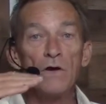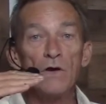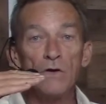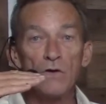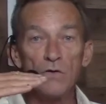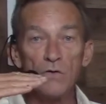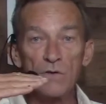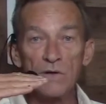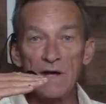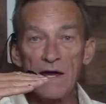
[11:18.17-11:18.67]

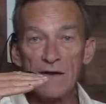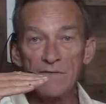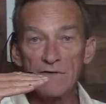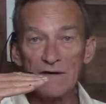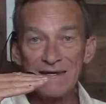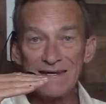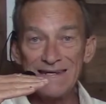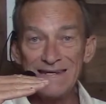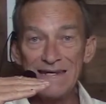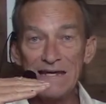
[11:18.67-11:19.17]
You can have a
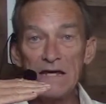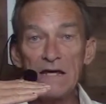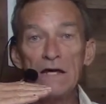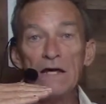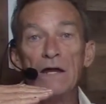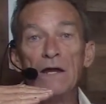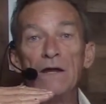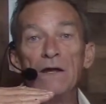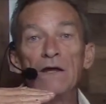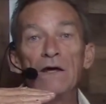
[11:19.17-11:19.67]

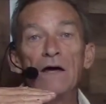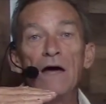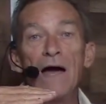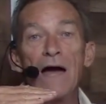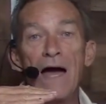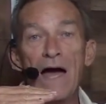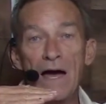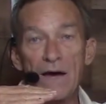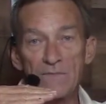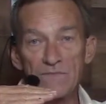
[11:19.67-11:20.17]
yin
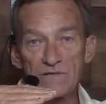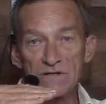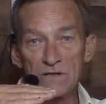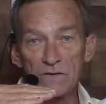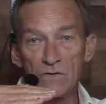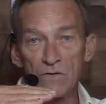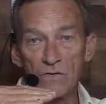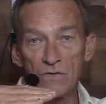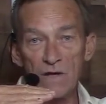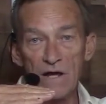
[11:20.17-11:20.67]

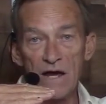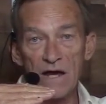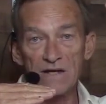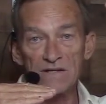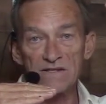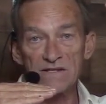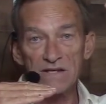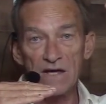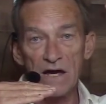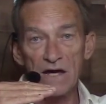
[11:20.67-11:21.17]
absolute
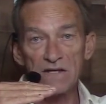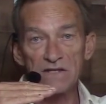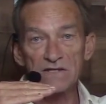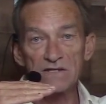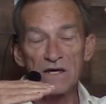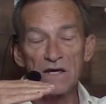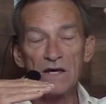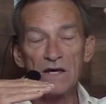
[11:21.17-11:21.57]
excess.